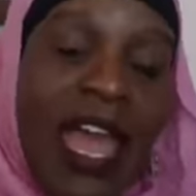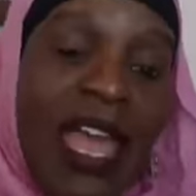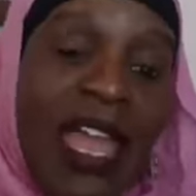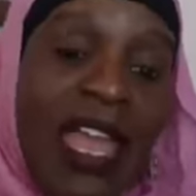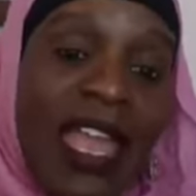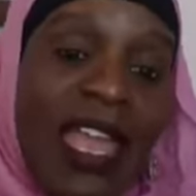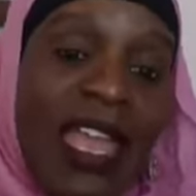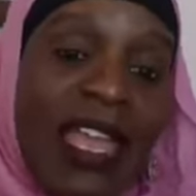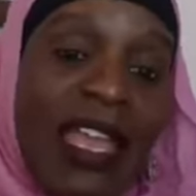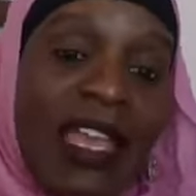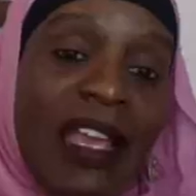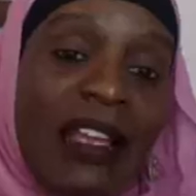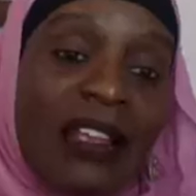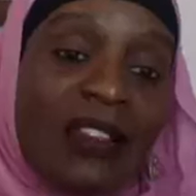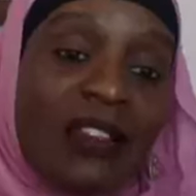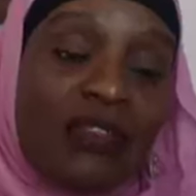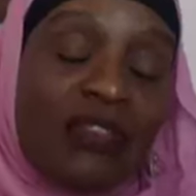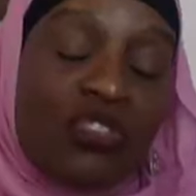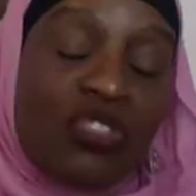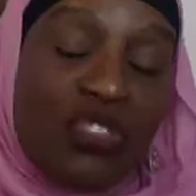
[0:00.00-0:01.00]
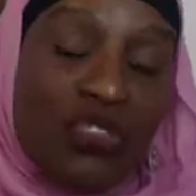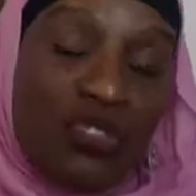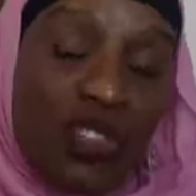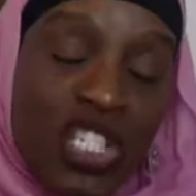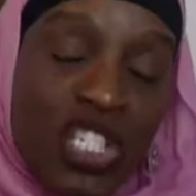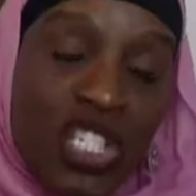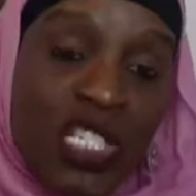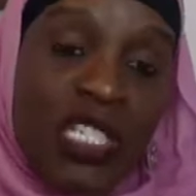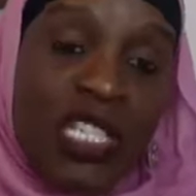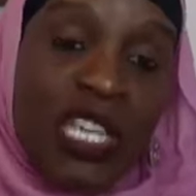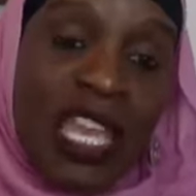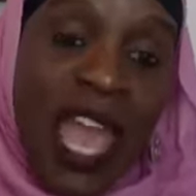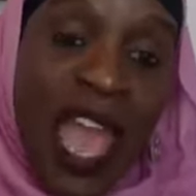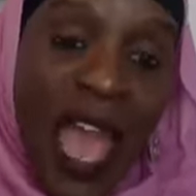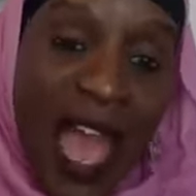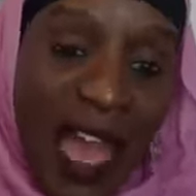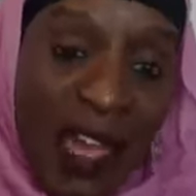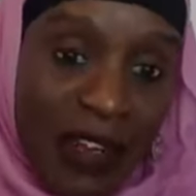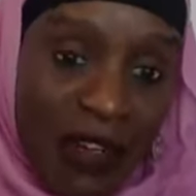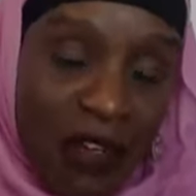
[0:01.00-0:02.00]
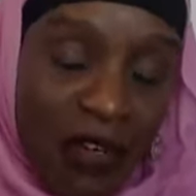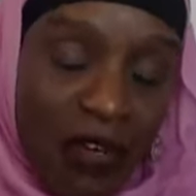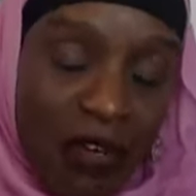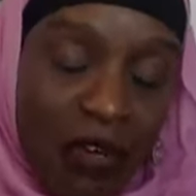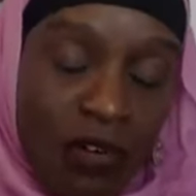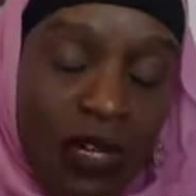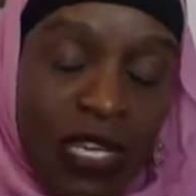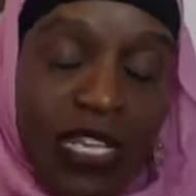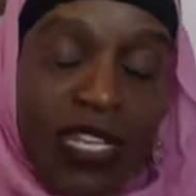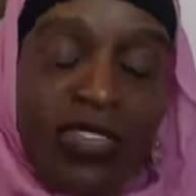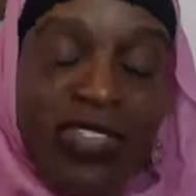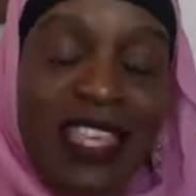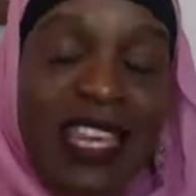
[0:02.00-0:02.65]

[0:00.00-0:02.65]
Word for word: a nutrition category